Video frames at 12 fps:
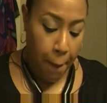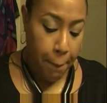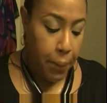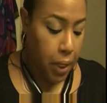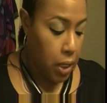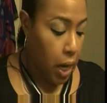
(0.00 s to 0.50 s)

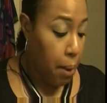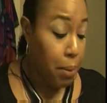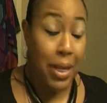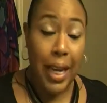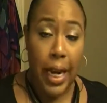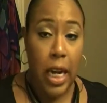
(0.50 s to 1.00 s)
But
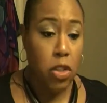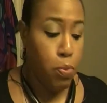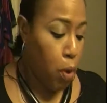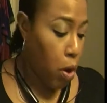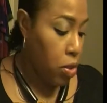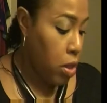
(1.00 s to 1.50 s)
I'm glad I
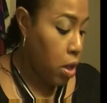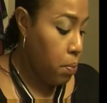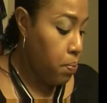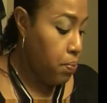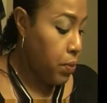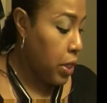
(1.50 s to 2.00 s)
bought
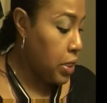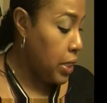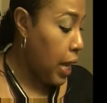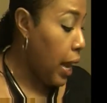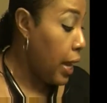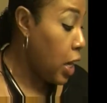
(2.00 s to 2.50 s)
them because
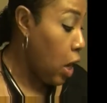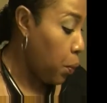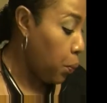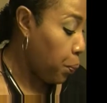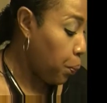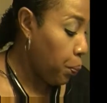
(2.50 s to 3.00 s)
now I
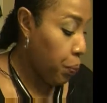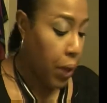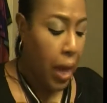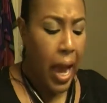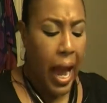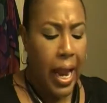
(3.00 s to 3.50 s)
know.
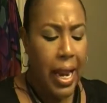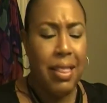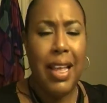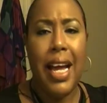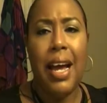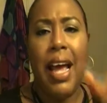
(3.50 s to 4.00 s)
And I
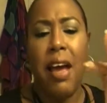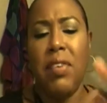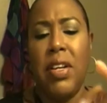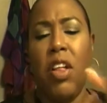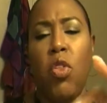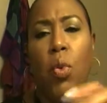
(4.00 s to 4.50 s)
think I have
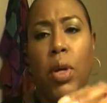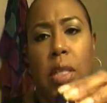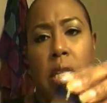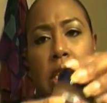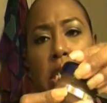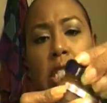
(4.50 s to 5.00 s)
another one of
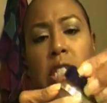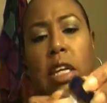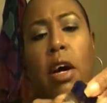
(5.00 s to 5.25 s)
these